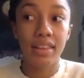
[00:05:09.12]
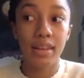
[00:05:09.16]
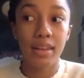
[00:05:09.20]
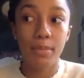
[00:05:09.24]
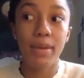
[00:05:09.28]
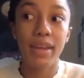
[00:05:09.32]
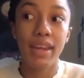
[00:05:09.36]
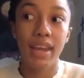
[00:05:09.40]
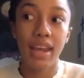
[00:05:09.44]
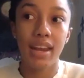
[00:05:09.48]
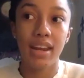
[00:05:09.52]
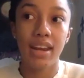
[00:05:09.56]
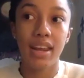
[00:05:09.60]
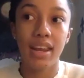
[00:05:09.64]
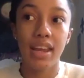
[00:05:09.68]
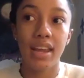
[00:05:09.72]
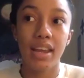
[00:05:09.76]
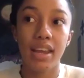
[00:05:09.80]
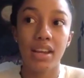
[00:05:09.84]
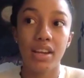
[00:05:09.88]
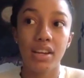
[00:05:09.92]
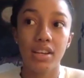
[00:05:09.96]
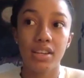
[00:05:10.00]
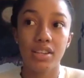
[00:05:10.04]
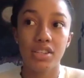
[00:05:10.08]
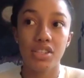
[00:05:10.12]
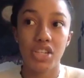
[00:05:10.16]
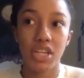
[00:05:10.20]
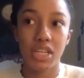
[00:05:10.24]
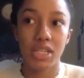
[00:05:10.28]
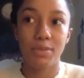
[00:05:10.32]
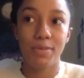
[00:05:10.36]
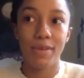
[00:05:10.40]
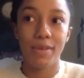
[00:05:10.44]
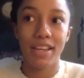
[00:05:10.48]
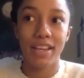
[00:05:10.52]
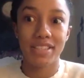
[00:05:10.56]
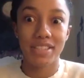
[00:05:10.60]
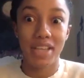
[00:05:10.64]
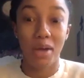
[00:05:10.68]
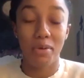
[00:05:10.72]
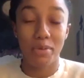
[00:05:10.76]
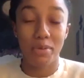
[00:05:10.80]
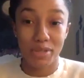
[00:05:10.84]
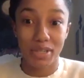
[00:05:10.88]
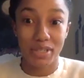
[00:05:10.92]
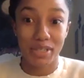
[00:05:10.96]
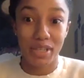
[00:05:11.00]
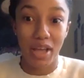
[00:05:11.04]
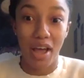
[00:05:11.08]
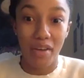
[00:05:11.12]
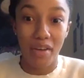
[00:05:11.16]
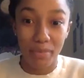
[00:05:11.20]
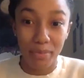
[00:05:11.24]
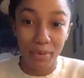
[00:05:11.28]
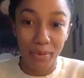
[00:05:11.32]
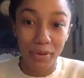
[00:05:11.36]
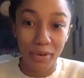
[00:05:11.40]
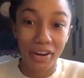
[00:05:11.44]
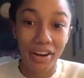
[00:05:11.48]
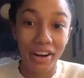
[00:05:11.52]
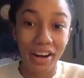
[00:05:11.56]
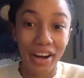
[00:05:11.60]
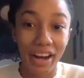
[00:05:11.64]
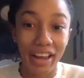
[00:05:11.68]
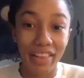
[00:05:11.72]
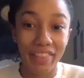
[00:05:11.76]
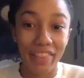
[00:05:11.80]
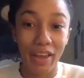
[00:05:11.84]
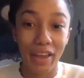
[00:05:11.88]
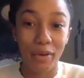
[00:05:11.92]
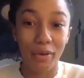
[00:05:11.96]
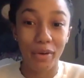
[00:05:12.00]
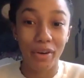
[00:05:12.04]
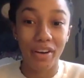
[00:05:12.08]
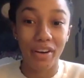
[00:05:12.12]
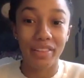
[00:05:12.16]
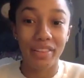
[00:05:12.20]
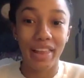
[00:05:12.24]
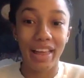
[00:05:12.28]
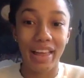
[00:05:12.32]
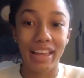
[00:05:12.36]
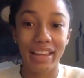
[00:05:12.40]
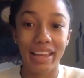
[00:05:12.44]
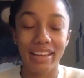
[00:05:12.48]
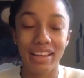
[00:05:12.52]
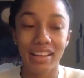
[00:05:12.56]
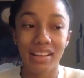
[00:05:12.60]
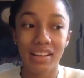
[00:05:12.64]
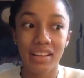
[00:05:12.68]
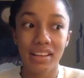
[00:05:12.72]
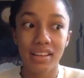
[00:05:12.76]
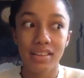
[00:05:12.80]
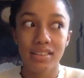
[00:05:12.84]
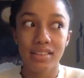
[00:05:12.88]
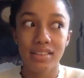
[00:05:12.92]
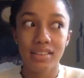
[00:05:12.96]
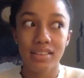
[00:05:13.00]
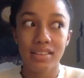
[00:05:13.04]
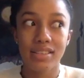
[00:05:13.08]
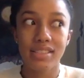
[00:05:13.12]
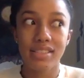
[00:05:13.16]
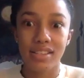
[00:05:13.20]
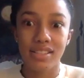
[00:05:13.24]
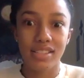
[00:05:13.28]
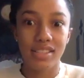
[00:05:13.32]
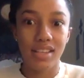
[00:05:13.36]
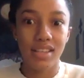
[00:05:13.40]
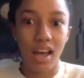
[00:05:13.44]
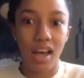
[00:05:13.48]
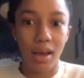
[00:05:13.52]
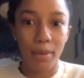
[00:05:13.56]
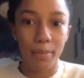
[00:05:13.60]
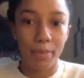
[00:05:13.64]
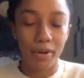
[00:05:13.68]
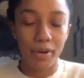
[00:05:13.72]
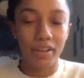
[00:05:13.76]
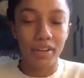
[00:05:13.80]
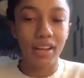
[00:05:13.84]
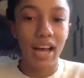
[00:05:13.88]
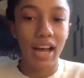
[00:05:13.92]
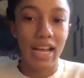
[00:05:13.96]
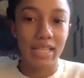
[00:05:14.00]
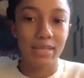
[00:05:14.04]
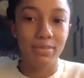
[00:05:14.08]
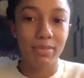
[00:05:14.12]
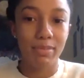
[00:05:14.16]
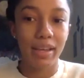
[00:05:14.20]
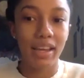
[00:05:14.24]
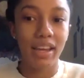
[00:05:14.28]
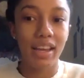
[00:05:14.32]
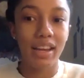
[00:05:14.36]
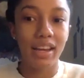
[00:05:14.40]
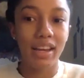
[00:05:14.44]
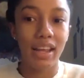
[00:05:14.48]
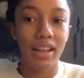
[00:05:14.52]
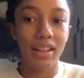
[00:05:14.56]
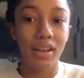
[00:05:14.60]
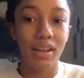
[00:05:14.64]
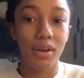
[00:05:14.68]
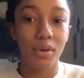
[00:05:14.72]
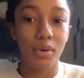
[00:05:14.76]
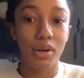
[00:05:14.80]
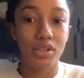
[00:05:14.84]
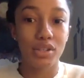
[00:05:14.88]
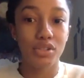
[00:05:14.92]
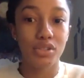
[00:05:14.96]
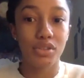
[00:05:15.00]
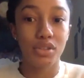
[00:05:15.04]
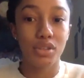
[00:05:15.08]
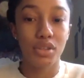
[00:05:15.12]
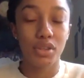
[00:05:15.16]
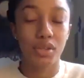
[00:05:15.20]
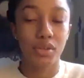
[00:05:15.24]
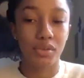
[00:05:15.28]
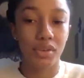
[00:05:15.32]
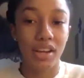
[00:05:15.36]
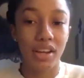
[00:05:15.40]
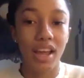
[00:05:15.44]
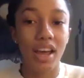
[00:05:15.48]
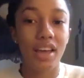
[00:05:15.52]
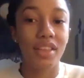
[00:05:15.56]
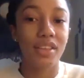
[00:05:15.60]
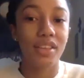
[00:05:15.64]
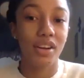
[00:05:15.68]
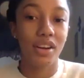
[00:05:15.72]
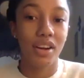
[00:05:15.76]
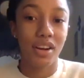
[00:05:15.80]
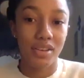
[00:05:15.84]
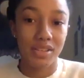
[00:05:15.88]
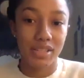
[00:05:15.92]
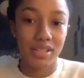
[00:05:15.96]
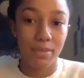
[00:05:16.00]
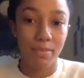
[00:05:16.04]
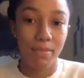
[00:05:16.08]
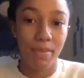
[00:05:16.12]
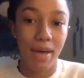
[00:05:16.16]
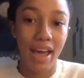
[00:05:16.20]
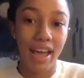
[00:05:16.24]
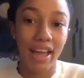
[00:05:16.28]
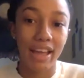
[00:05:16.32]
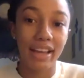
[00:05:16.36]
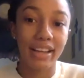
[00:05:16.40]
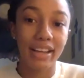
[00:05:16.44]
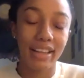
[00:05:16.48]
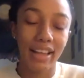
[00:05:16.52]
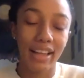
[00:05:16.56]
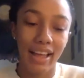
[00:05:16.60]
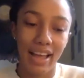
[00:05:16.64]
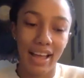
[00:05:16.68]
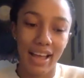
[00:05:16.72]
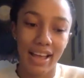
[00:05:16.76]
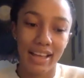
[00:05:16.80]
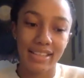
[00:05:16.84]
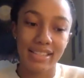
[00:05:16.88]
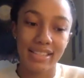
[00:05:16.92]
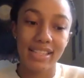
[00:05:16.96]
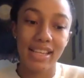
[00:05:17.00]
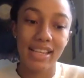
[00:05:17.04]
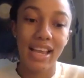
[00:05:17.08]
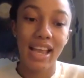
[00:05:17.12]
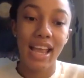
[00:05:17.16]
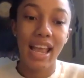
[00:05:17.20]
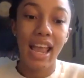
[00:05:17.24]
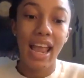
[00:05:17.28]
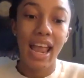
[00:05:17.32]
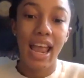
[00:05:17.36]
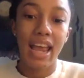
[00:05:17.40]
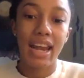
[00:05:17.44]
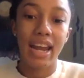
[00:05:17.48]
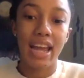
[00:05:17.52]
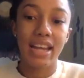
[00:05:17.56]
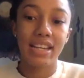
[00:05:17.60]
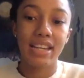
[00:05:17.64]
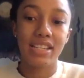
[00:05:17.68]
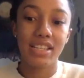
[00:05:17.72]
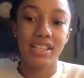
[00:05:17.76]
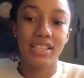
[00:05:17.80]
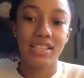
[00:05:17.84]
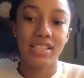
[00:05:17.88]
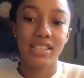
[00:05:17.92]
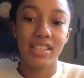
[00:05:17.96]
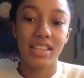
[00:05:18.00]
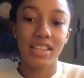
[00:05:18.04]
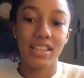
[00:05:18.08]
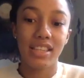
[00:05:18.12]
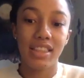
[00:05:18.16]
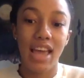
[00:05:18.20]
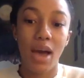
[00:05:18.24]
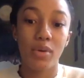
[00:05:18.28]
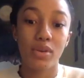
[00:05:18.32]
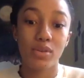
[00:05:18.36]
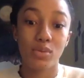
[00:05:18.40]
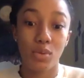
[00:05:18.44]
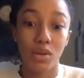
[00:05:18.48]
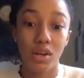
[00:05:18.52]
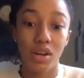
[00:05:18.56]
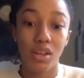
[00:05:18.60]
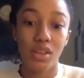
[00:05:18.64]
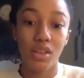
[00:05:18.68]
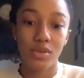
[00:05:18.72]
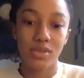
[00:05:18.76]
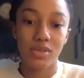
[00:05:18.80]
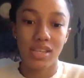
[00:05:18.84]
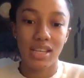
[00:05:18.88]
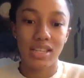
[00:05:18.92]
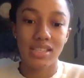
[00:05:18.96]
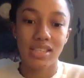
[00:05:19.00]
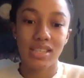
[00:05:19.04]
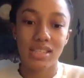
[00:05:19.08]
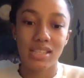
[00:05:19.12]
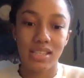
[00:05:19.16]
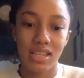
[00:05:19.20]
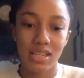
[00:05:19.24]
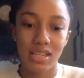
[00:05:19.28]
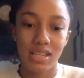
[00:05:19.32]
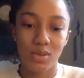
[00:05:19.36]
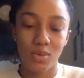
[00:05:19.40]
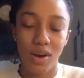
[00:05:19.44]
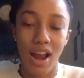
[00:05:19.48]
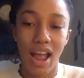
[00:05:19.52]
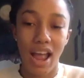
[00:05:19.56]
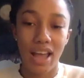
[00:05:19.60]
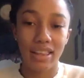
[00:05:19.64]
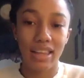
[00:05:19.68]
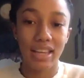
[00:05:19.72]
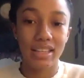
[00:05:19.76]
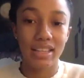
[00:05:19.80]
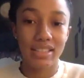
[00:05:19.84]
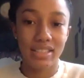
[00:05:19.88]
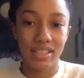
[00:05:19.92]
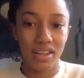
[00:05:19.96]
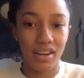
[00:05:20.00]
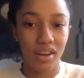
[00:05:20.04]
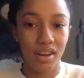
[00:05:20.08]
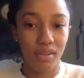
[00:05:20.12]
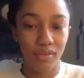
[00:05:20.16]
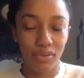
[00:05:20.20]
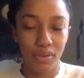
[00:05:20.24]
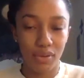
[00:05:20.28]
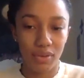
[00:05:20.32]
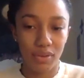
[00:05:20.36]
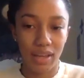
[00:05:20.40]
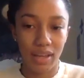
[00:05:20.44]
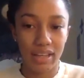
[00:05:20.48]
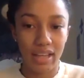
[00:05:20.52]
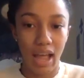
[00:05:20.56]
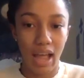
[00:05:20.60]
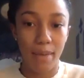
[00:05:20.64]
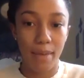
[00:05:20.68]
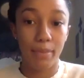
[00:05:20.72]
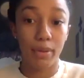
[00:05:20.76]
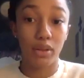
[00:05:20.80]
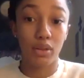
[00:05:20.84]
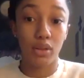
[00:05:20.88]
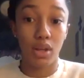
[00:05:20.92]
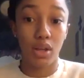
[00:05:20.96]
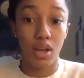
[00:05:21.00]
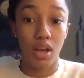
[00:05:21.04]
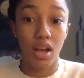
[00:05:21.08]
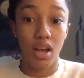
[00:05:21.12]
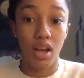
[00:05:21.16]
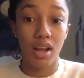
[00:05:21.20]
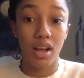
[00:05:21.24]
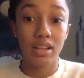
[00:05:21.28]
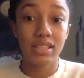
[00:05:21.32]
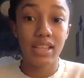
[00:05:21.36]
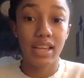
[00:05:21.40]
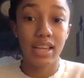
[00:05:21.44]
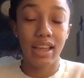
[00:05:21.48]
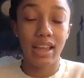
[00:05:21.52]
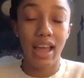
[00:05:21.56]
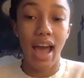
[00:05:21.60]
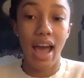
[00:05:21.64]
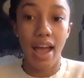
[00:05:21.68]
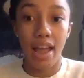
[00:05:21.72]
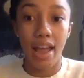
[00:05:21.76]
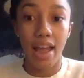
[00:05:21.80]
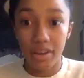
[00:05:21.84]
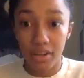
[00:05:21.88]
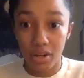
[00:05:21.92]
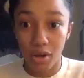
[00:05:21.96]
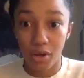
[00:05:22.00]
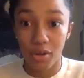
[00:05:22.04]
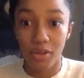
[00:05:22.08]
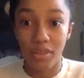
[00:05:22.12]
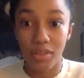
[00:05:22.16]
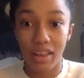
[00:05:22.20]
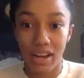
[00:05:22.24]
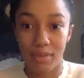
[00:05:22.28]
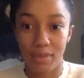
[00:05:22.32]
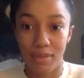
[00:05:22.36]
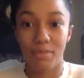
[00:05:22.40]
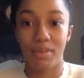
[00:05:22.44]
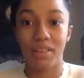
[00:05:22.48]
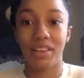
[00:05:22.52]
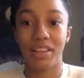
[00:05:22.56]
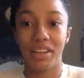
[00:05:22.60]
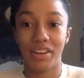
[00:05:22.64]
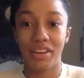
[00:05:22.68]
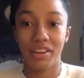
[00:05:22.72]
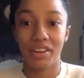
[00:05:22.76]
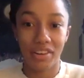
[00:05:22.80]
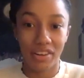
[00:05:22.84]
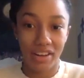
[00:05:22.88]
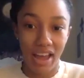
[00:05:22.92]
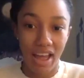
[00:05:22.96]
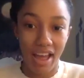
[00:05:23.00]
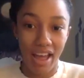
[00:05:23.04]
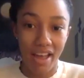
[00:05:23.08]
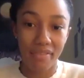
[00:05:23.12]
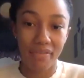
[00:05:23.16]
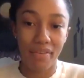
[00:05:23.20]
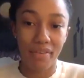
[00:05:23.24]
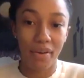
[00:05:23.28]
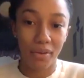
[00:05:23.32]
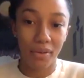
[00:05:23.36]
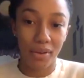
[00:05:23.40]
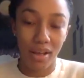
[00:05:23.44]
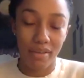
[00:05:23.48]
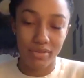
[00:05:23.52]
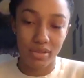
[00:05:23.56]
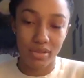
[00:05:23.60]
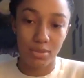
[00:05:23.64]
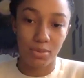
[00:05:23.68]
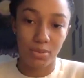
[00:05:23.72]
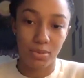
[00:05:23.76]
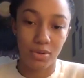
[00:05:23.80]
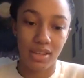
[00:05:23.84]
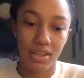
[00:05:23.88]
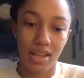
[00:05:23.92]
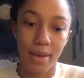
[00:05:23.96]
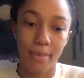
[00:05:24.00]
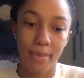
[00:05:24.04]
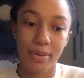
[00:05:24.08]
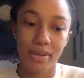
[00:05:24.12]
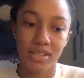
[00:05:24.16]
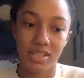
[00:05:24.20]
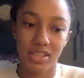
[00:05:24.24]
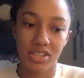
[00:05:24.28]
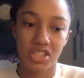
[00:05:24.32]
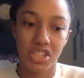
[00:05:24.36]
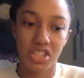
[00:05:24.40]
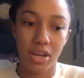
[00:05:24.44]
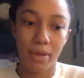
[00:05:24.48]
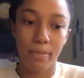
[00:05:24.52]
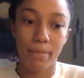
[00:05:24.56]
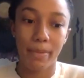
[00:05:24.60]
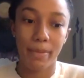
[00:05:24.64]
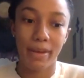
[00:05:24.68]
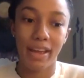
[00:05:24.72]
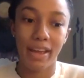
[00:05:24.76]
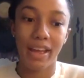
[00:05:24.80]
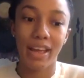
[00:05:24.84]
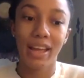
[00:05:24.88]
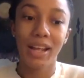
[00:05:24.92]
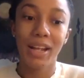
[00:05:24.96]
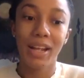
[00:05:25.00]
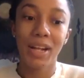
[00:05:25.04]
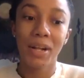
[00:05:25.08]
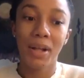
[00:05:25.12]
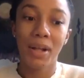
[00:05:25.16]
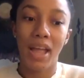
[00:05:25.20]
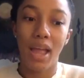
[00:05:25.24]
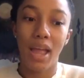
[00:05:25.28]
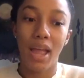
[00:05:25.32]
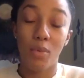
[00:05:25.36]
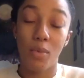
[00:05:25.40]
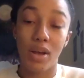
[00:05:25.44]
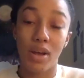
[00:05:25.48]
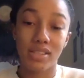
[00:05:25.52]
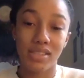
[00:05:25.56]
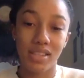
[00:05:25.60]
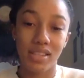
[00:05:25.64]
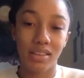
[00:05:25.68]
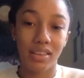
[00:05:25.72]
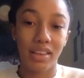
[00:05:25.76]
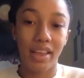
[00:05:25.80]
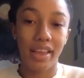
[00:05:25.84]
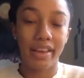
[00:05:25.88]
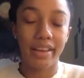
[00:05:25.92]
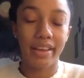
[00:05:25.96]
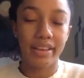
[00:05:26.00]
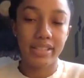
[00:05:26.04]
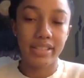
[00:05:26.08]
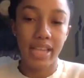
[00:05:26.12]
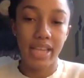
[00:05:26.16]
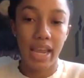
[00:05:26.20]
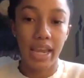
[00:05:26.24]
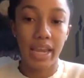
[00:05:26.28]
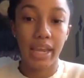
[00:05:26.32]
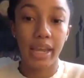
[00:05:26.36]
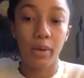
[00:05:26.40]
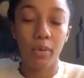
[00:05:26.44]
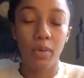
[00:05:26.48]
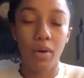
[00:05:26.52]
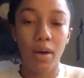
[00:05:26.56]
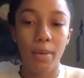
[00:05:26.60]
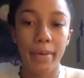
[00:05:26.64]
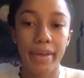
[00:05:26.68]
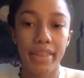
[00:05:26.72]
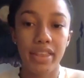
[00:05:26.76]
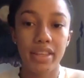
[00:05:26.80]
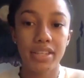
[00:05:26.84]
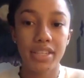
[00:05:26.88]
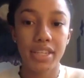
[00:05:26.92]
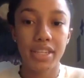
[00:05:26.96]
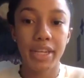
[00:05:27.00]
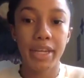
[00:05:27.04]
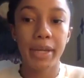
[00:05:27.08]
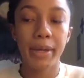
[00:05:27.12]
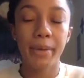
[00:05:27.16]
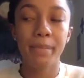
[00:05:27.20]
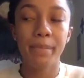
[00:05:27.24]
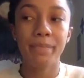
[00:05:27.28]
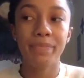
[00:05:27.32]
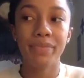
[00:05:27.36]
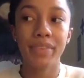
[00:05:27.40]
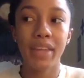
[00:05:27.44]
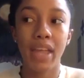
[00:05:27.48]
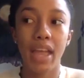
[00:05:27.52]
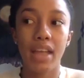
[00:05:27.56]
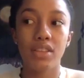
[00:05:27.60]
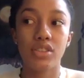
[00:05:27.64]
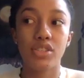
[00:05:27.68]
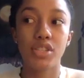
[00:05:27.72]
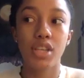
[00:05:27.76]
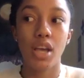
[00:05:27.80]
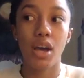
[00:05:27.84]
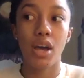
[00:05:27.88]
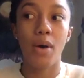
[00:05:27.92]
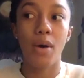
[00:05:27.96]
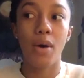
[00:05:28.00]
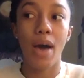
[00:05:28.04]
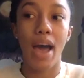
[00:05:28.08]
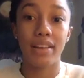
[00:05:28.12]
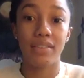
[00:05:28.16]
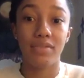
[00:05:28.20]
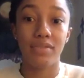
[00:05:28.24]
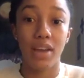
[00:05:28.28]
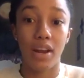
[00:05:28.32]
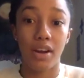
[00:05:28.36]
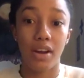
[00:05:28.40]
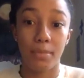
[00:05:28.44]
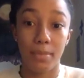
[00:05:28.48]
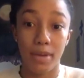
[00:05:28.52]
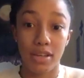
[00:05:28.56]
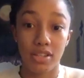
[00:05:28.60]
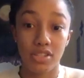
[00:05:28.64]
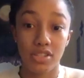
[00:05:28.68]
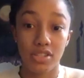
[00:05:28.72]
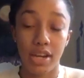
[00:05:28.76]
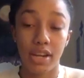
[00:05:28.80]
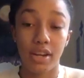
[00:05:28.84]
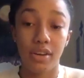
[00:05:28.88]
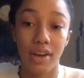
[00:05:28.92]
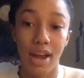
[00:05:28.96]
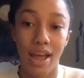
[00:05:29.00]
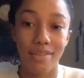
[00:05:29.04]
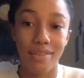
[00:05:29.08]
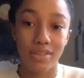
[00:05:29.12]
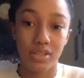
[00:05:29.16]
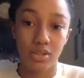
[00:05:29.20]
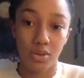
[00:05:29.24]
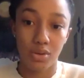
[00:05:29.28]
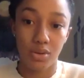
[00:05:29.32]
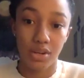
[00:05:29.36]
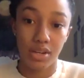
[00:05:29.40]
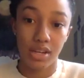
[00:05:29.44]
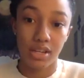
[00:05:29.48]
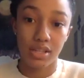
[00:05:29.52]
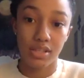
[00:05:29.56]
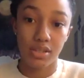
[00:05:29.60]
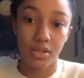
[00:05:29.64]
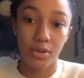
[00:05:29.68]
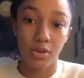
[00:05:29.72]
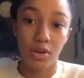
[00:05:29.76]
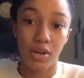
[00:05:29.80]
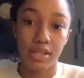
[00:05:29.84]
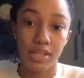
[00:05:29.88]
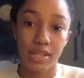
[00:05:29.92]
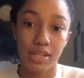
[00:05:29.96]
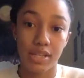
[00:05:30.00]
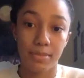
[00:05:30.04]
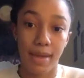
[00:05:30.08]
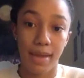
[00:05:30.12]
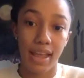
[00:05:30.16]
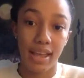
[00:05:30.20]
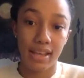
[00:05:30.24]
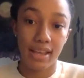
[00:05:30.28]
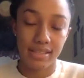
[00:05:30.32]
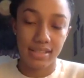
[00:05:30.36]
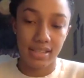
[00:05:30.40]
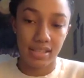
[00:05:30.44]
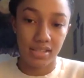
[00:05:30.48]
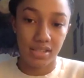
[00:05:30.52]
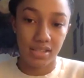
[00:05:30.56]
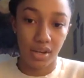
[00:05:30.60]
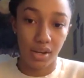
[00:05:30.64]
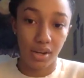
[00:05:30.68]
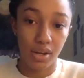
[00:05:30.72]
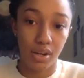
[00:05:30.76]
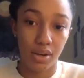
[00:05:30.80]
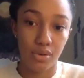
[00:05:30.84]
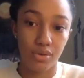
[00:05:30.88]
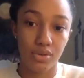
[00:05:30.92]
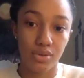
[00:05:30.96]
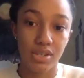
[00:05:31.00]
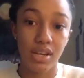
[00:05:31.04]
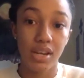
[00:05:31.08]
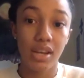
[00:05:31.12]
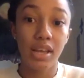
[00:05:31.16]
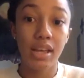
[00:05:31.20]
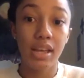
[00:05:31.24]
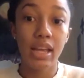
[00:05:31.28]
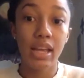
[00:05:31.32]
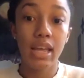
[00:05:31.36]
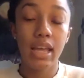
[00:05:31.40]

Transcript: the beginning just because I was a sophomore and there were like 6 upperclassmen and there were 3 other girls in my class, and that was one of those instances where I like didn't feel like I belonged. Like, I know that I'm a leader and I felt comfortable in that position, but it wasn't like taken well by the team. And so I very much like gravitated towards my assistant coach.